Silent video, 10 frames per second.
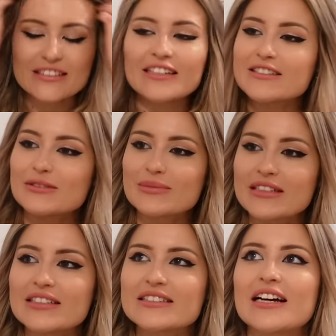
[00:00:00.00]
Like some
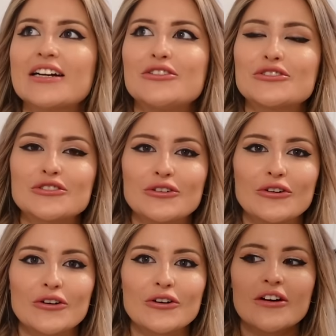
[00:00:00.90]
things I just
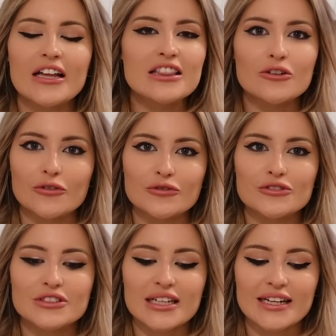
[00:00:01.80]
thought I
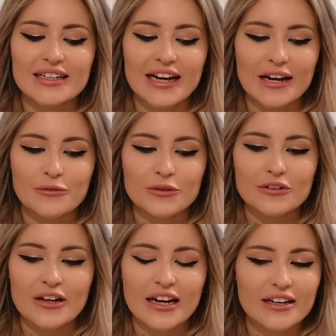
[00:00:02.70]
loved, like now would
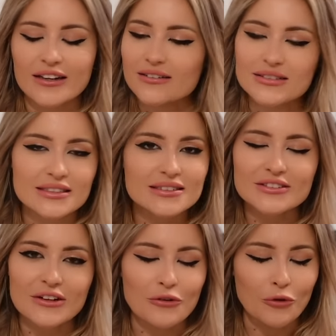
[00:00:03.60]
look at and go,
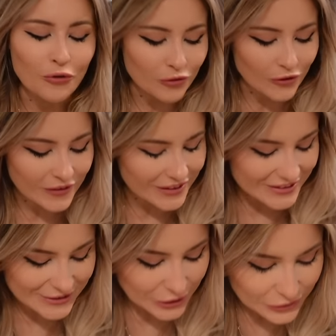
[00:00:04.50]
that's awful. It's so